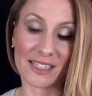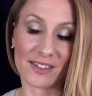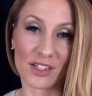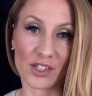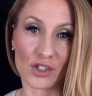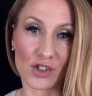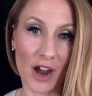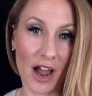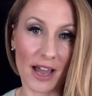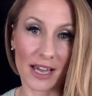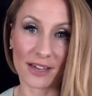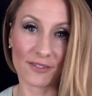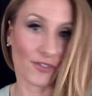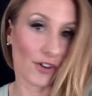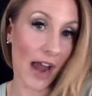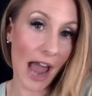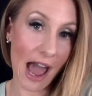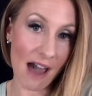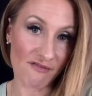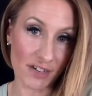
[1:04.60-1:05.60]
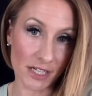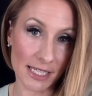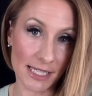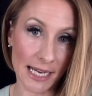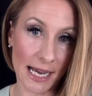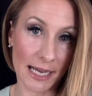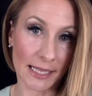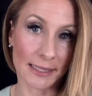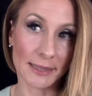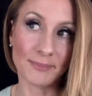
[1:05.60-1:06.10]
in the drawing for
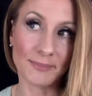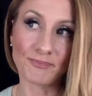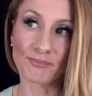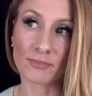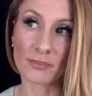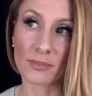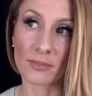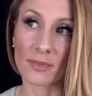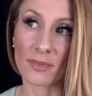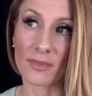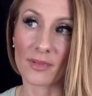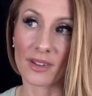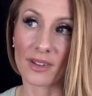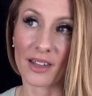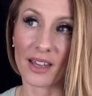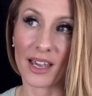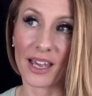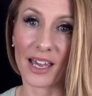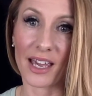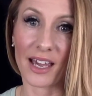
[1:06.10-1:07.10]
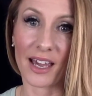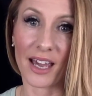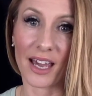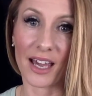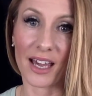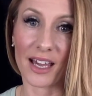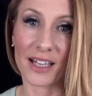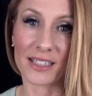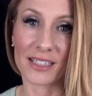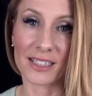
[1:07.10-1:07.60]
EverStyle.
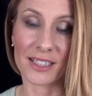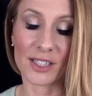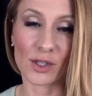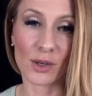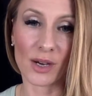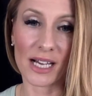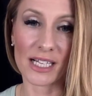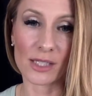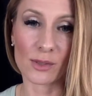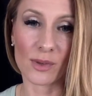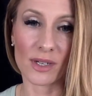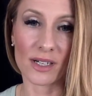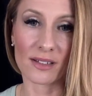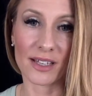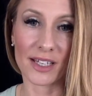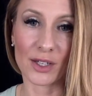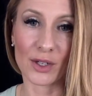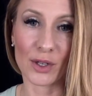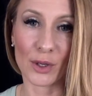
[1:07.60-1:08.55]
And so I just wanted to let you